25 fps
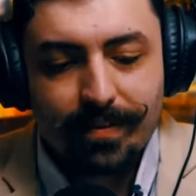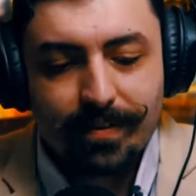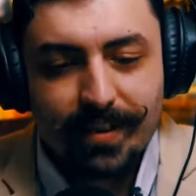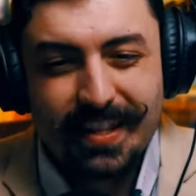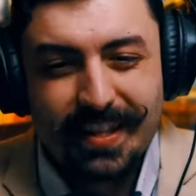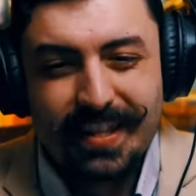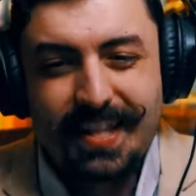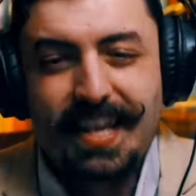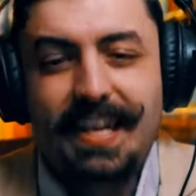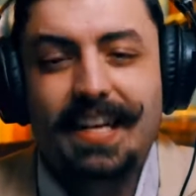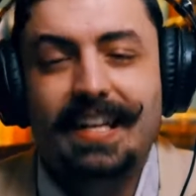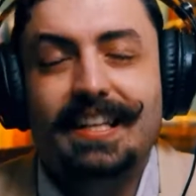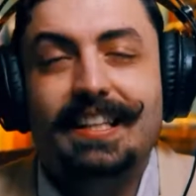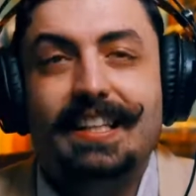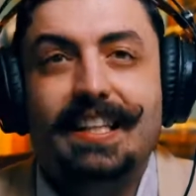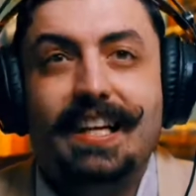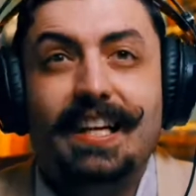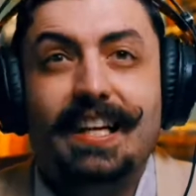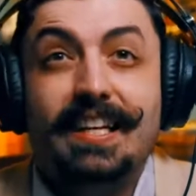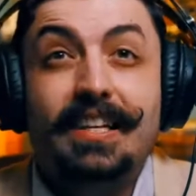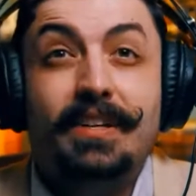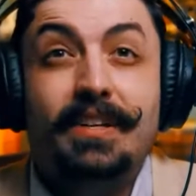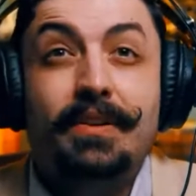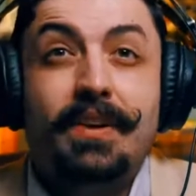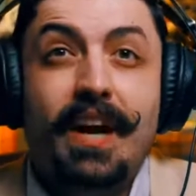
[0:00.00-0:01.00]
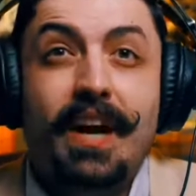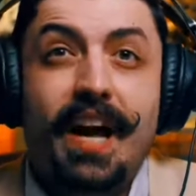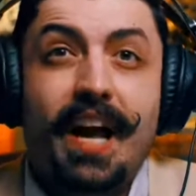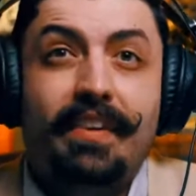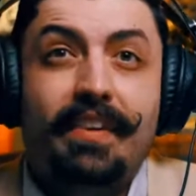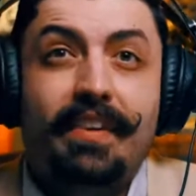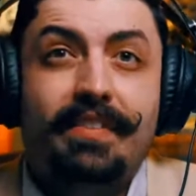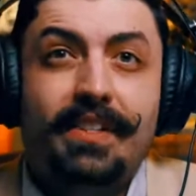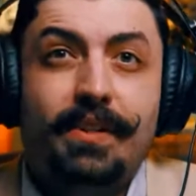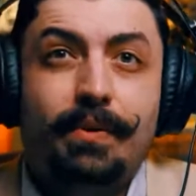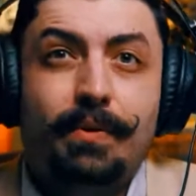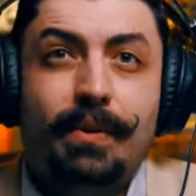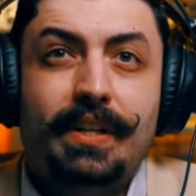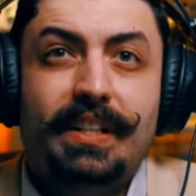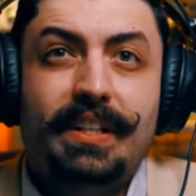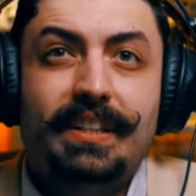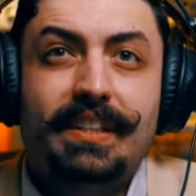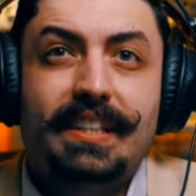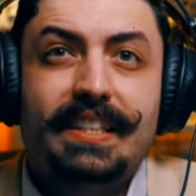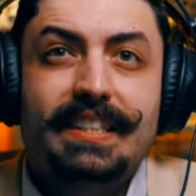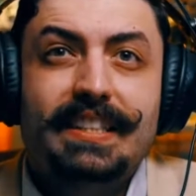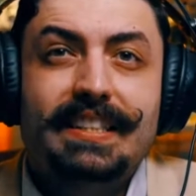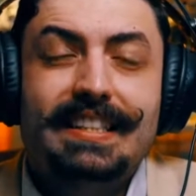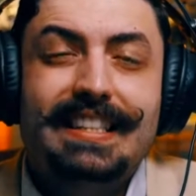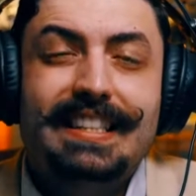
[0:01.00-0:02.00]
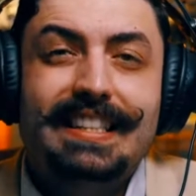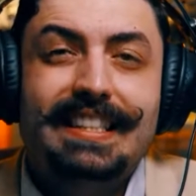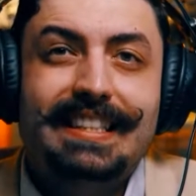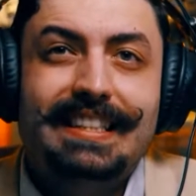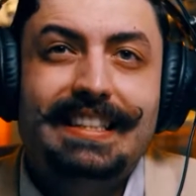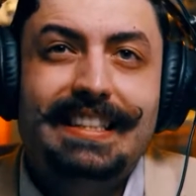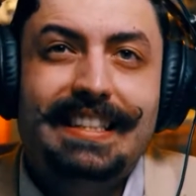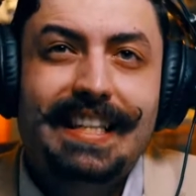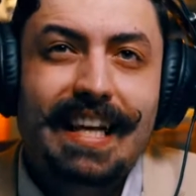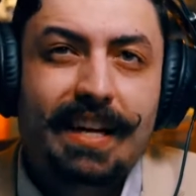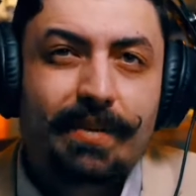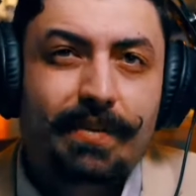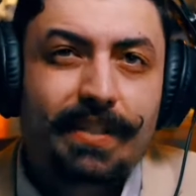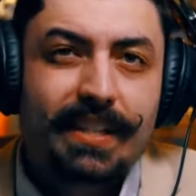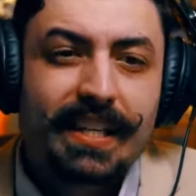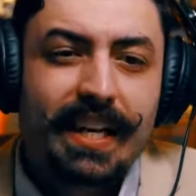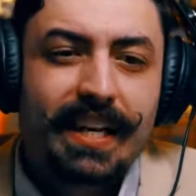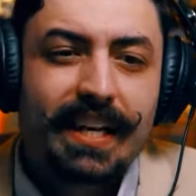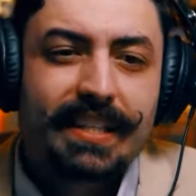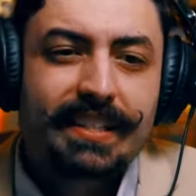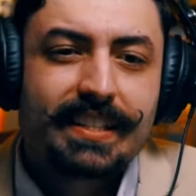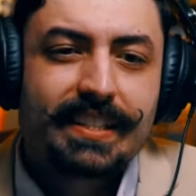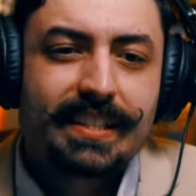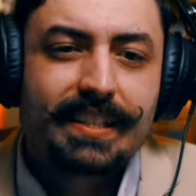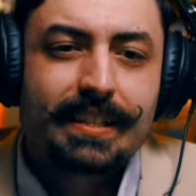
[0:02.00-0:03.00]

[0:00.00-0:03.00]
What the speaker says: thing that you have to realize is nowadays,